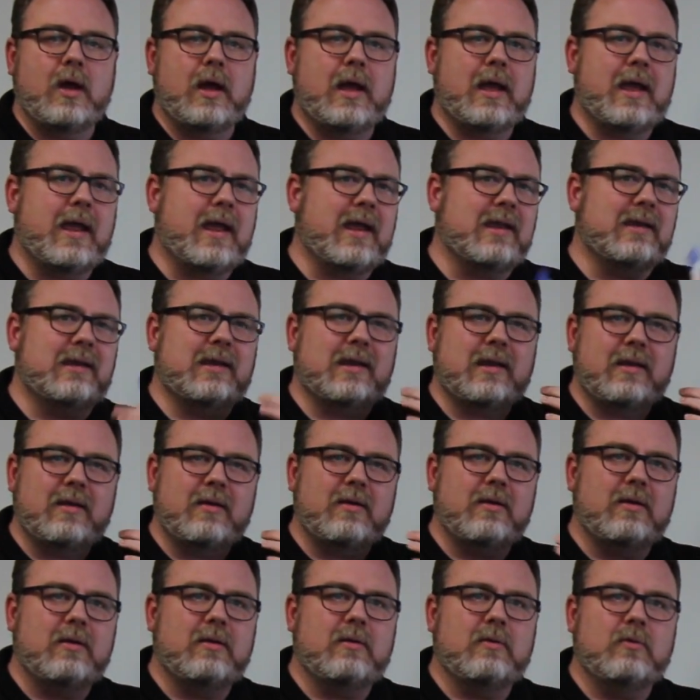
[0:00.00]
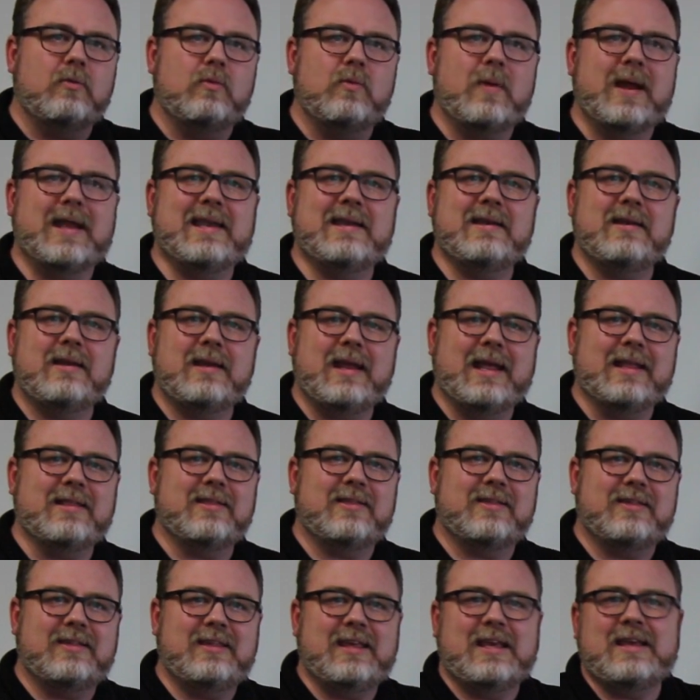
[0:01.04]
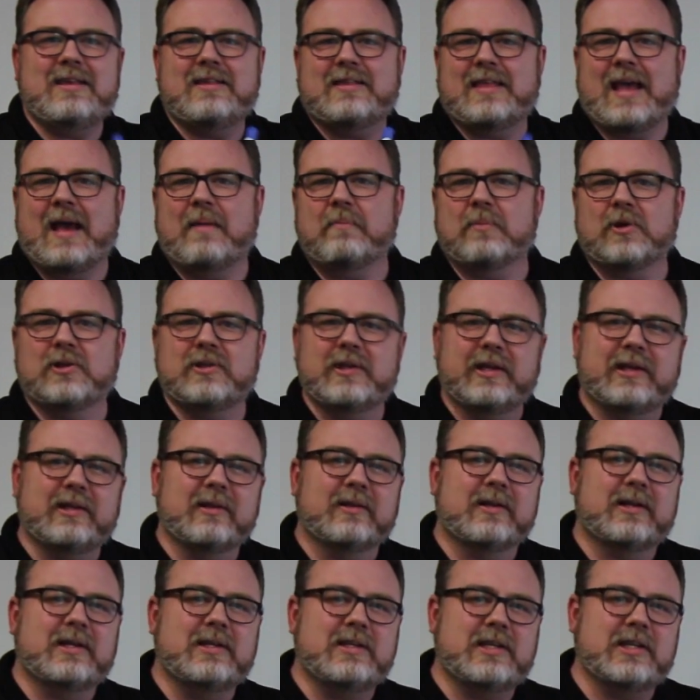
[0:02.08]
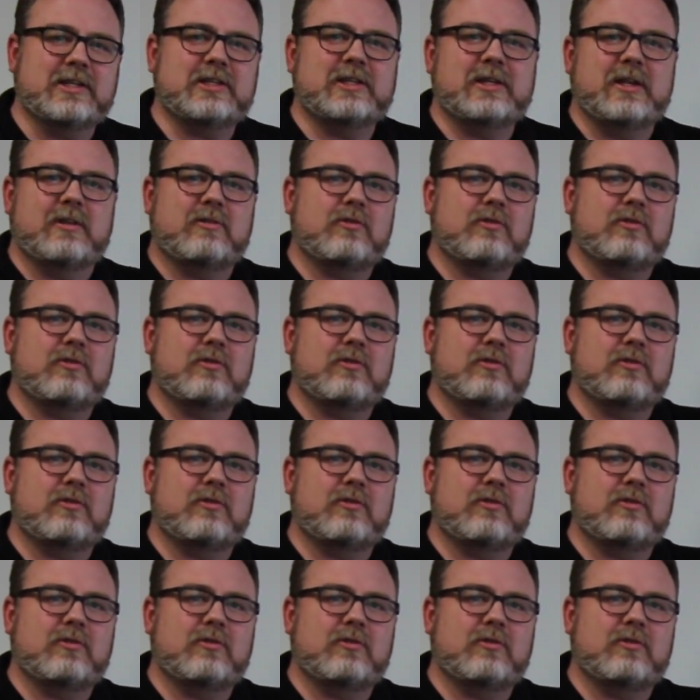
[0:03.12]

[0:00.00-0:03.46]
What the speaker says: and when it sees that particular condition,